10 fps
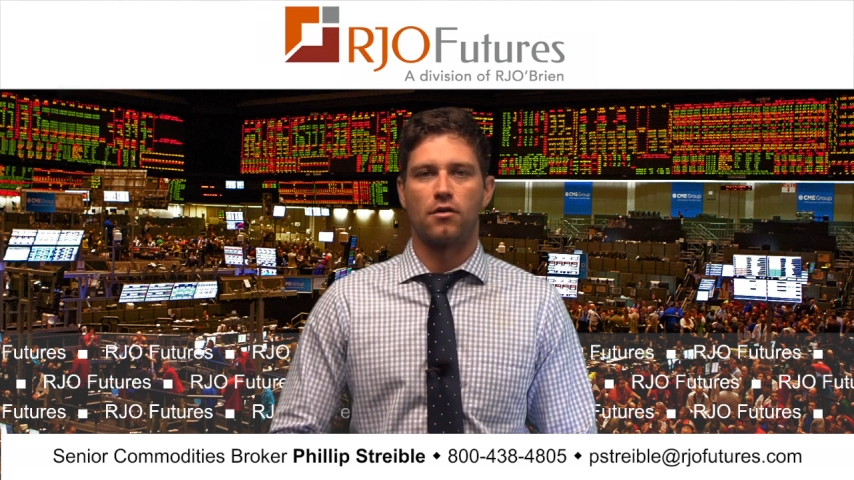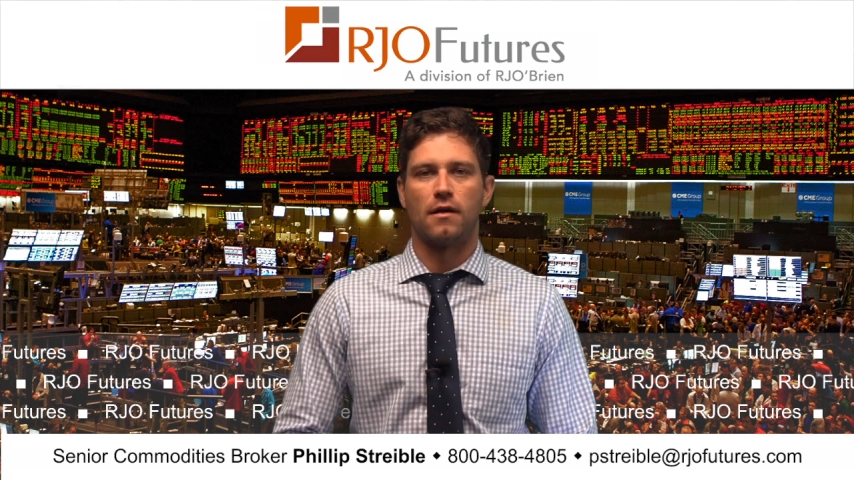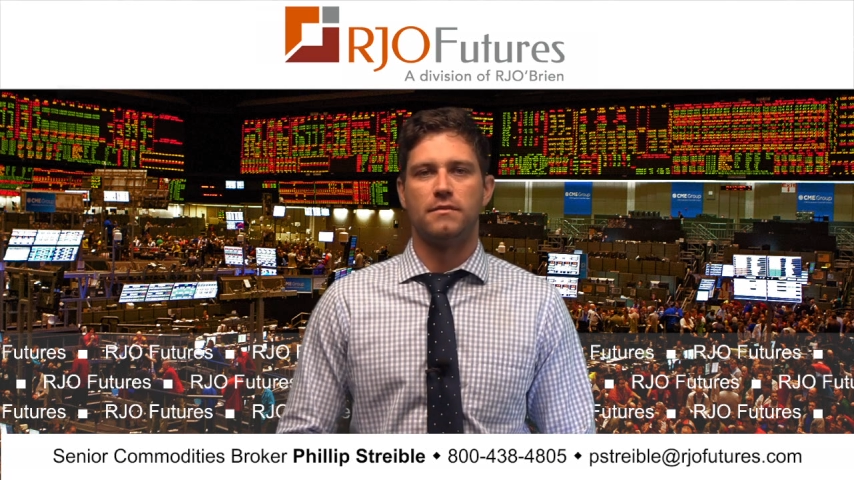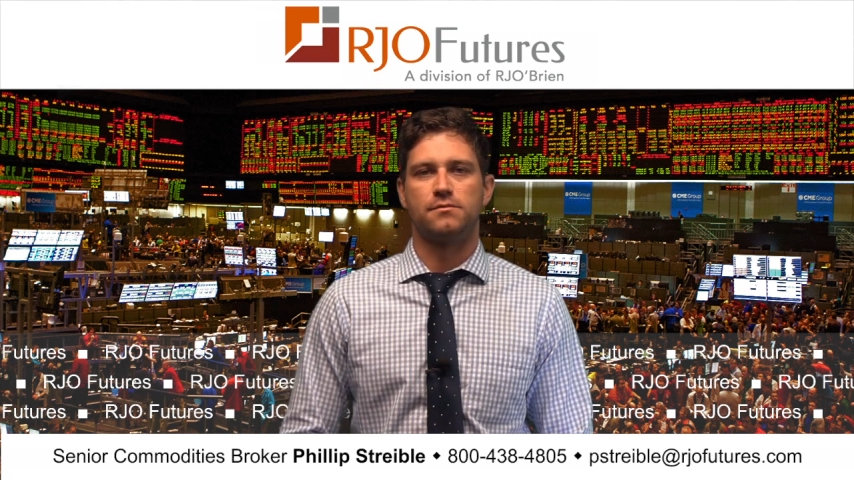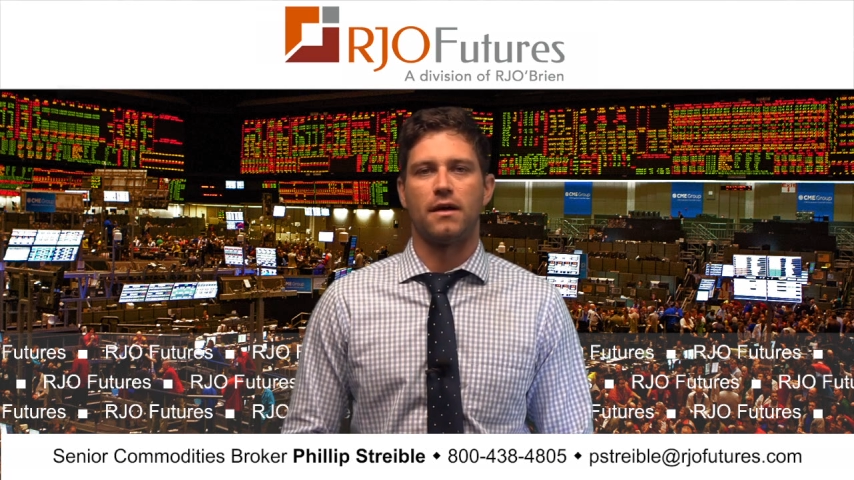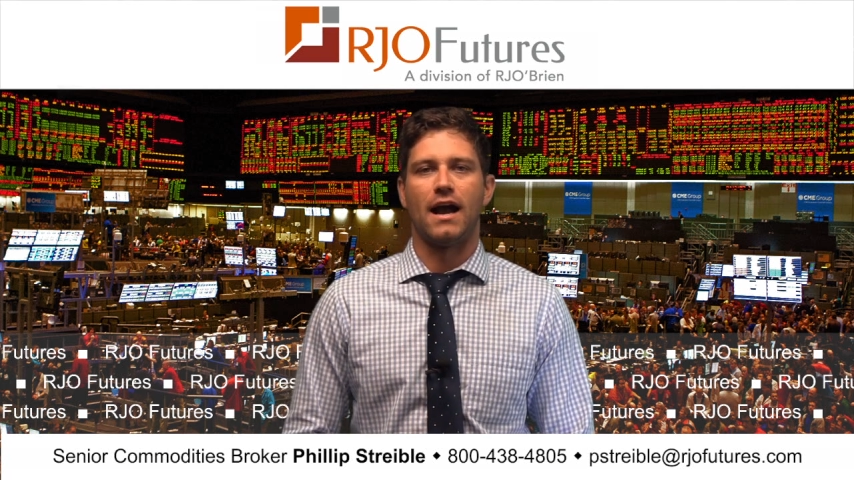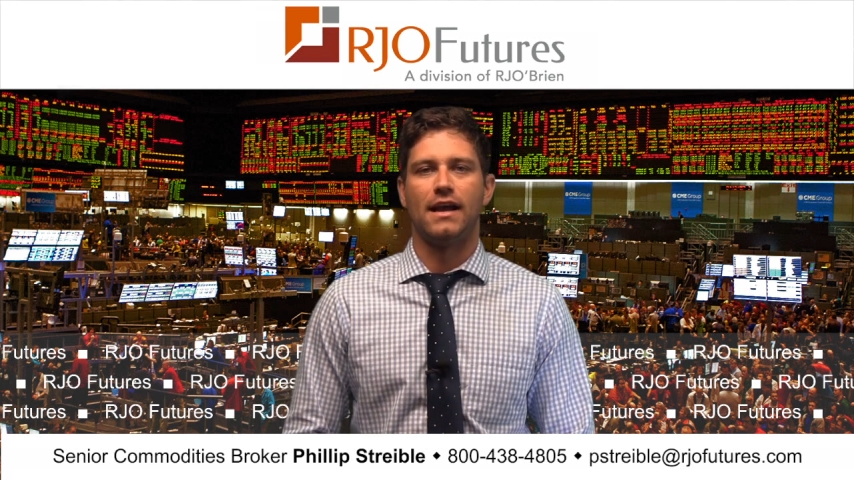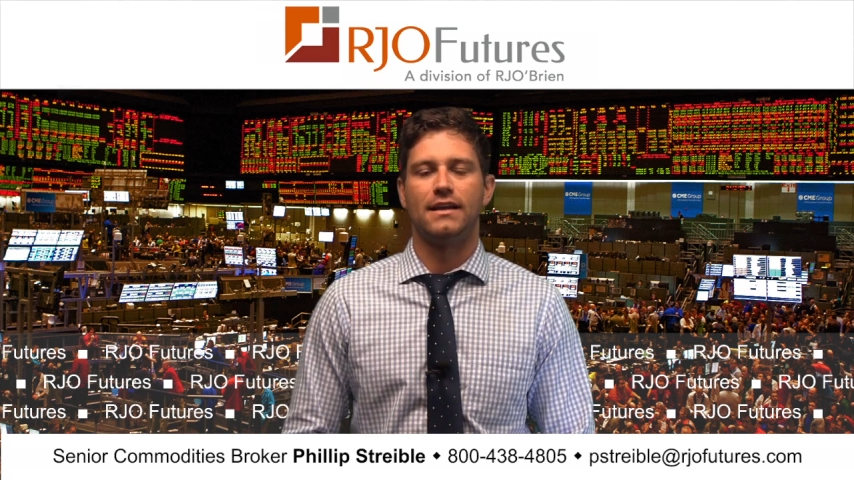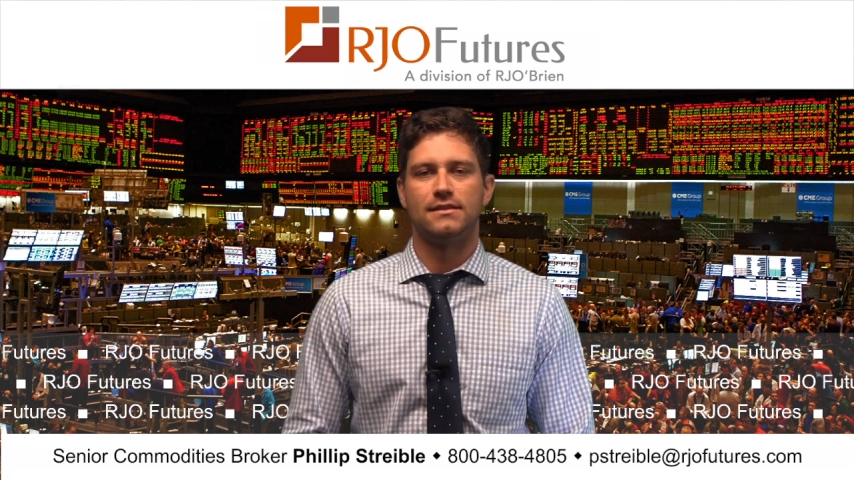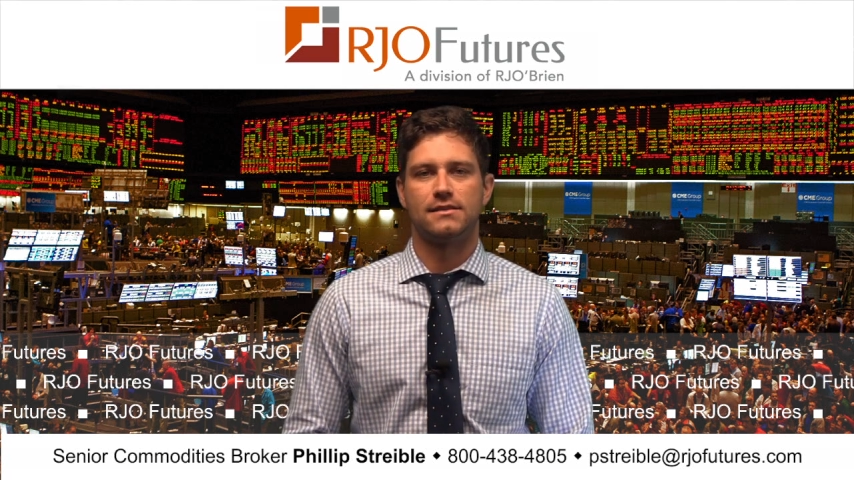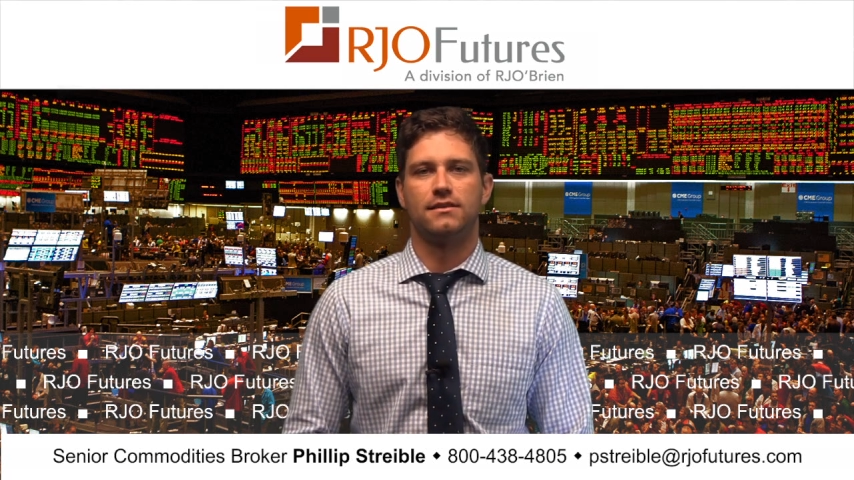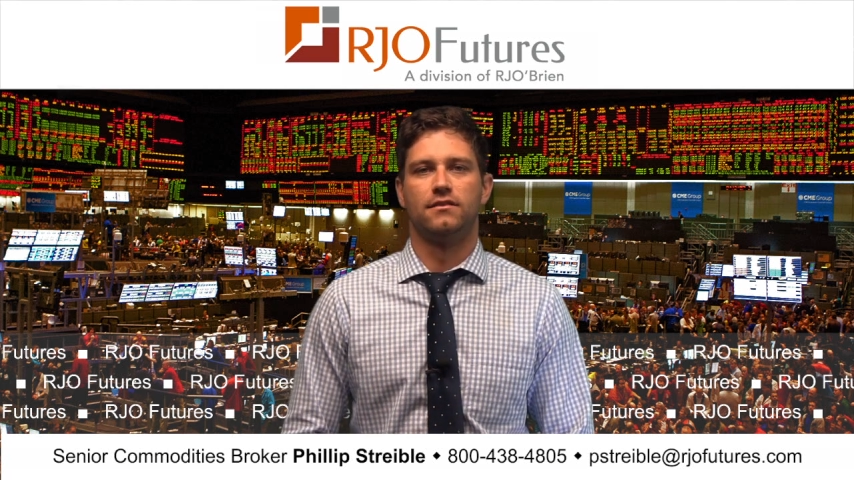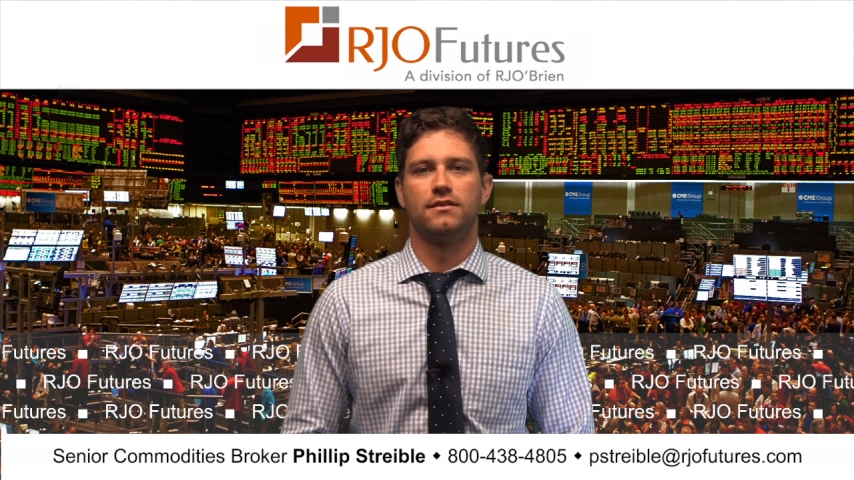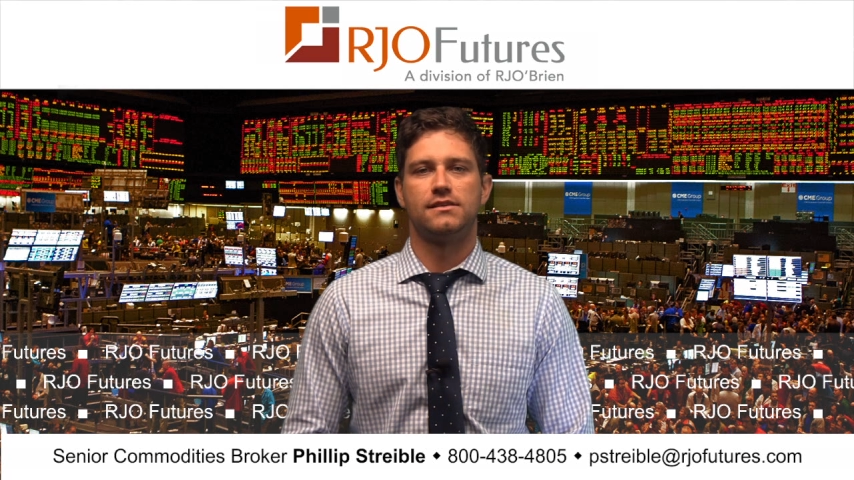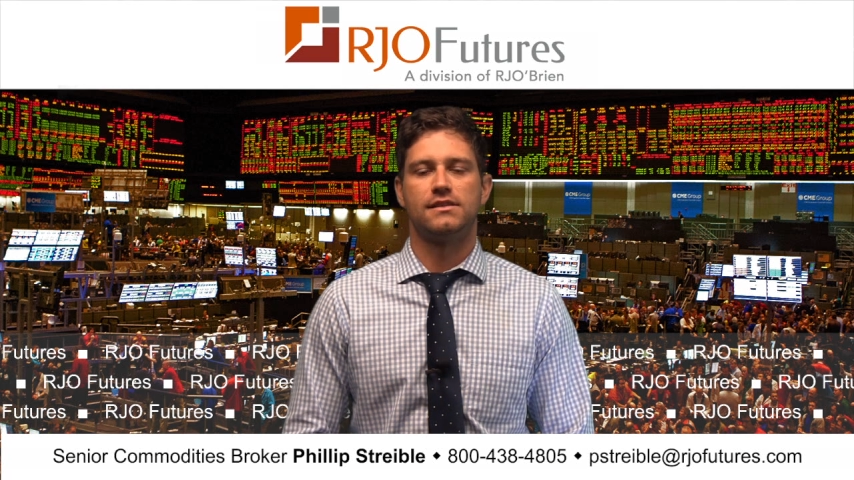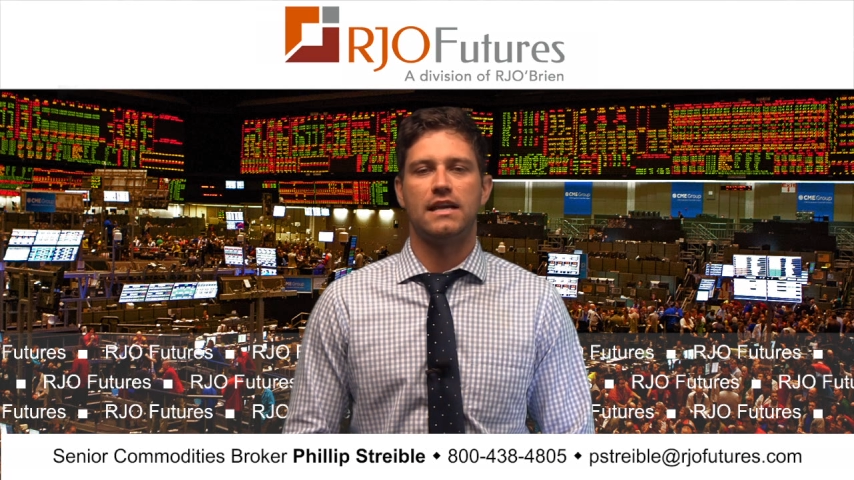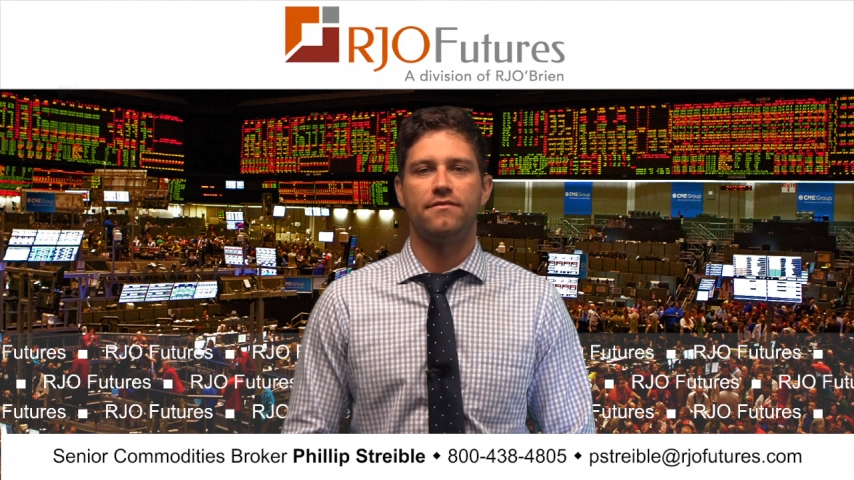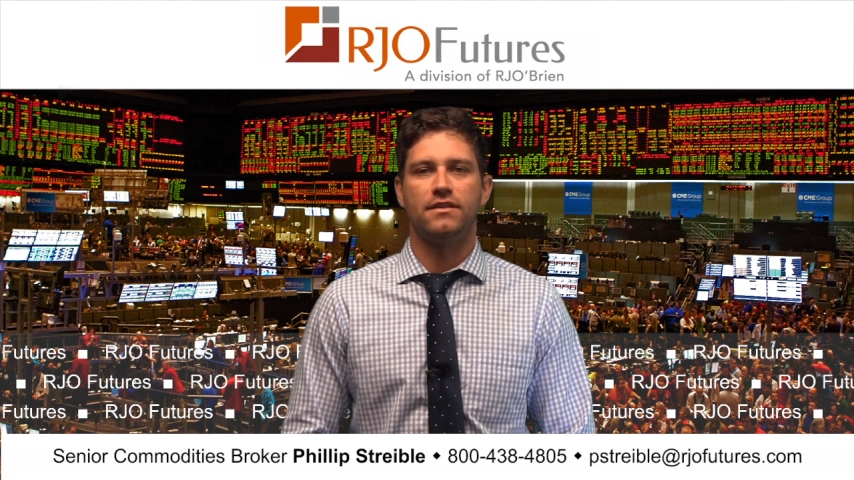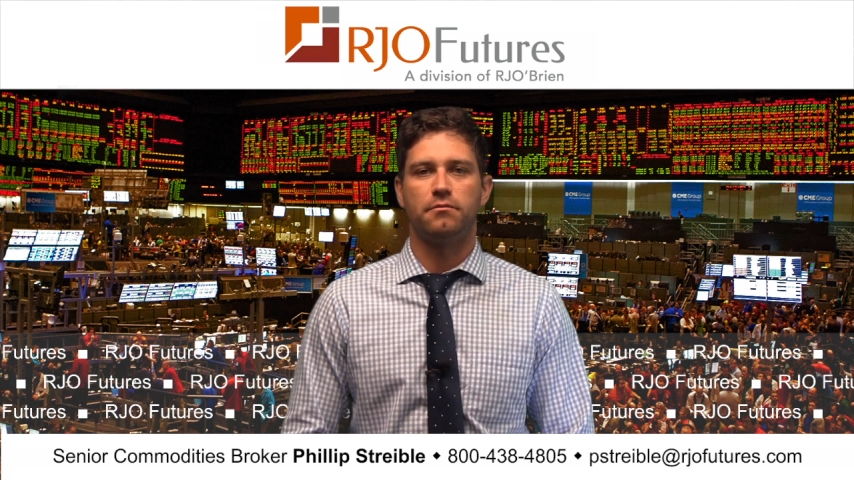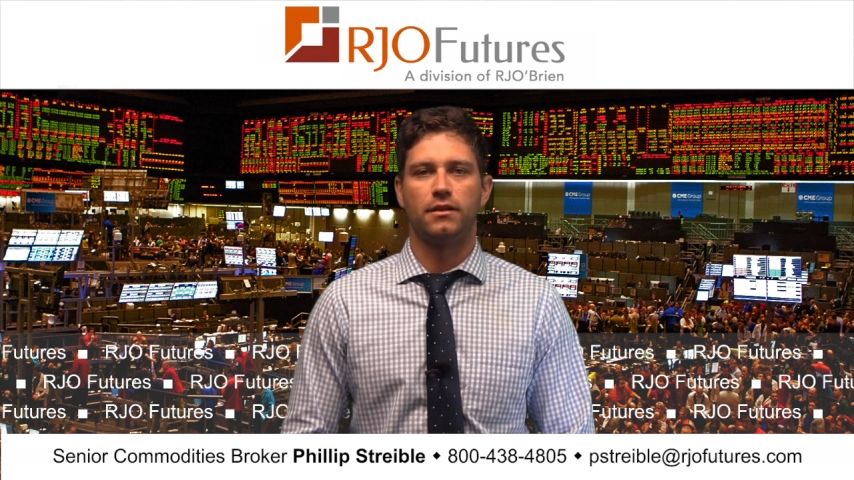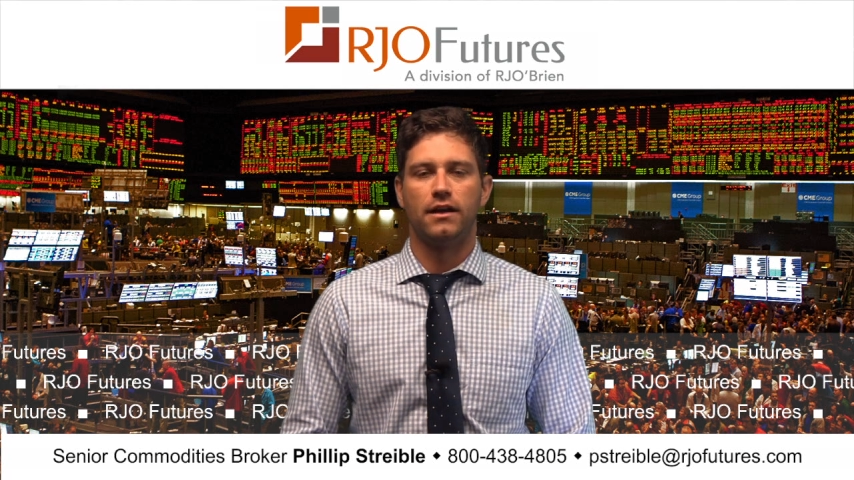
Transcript: premise behind it is still this safety